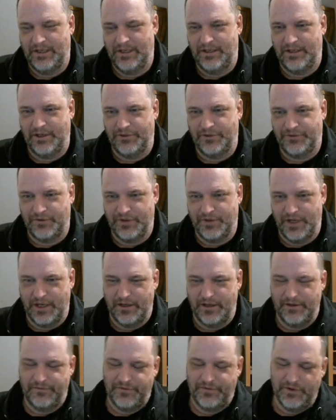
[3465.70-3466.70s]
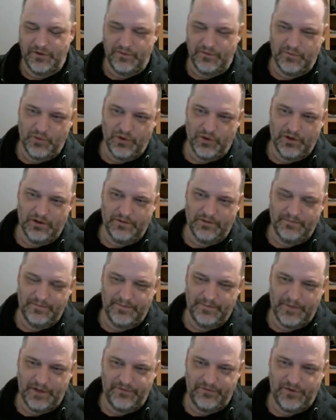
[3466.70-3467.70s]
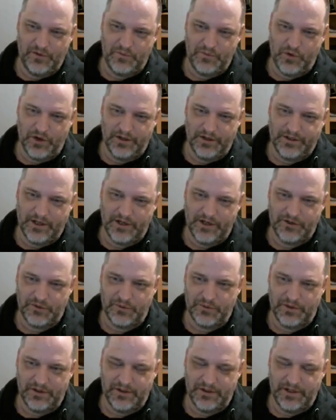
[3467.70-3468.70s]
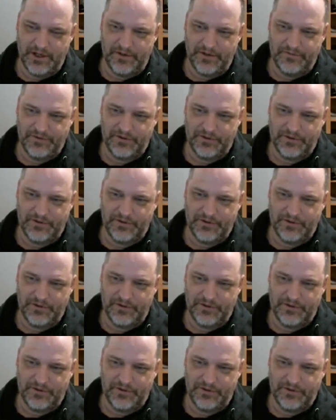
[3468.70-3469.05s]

They also, they feel more in touch with the devs,